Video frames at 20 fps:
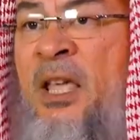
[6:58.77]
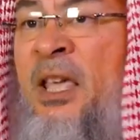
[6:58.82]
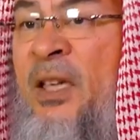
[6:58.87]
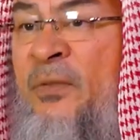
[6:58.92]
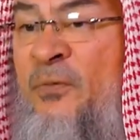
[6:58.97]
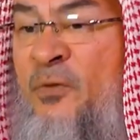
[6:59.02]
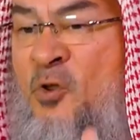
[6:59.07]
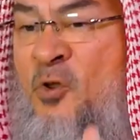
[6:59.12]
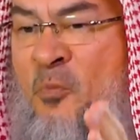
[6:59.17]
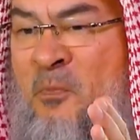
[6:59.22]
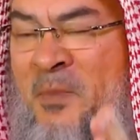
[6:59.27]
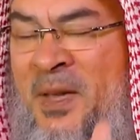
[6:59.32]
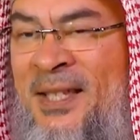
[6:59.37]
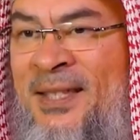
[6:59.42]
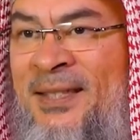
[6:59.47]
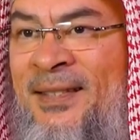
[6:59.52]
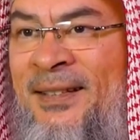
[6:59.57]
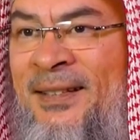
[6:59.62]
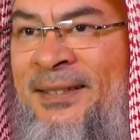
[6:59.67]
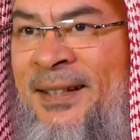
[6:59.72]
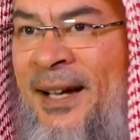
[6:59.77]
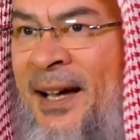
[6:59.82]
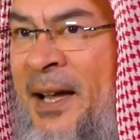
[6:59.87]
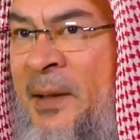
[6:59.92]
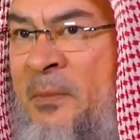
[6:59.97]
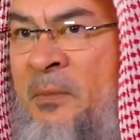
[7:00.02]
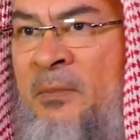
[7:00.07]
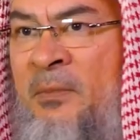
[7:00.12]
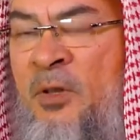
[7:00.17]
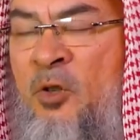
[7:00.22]
If you miss the
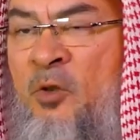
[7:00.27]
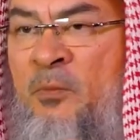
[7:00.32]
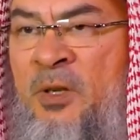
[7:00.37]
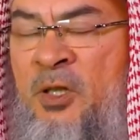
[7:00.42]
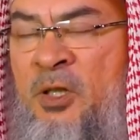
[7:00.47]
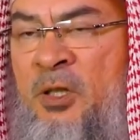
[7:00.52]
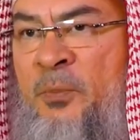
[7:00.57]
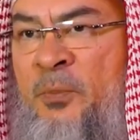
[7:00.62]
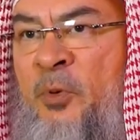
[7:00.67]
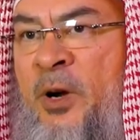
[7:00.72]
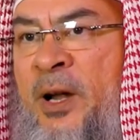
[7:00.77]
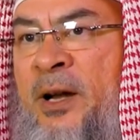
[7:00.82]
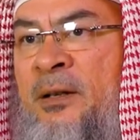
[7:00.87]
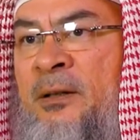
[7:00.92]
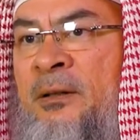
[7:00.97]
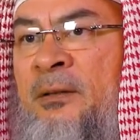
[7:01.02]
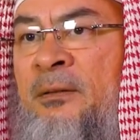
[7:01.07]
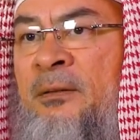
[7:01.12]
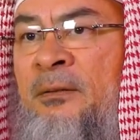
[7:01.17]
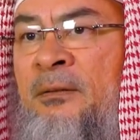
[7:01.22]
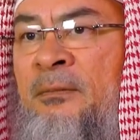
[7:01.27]
time, you miss the prayer.